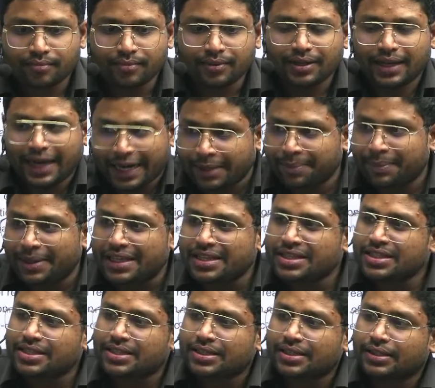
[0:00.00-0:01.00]
It
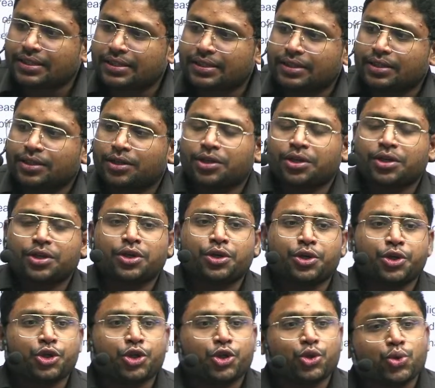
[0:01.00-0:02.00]
means
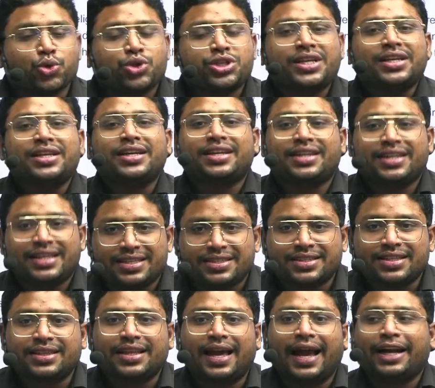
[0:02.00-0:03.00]
using
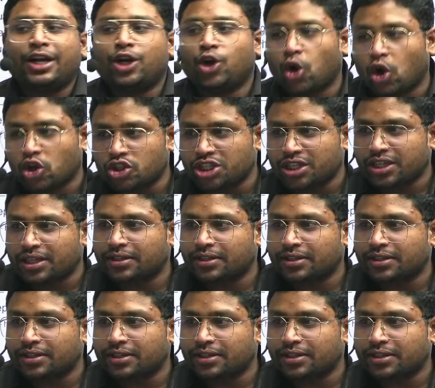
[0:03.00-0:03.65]
reason and logic